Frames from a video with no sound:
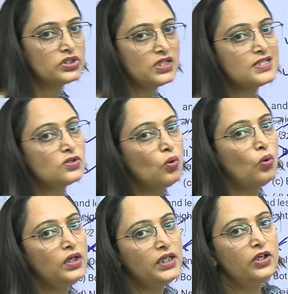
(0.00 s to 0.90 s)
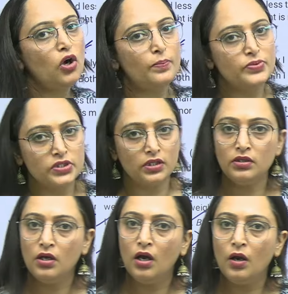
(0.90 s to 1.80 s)
is only option
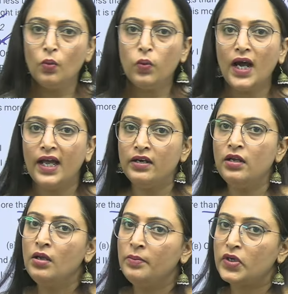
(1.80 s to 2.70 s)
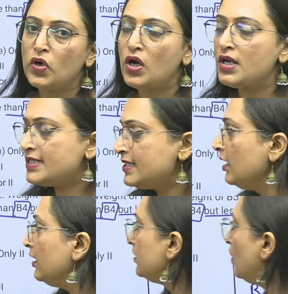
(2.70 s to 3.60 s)
1 because the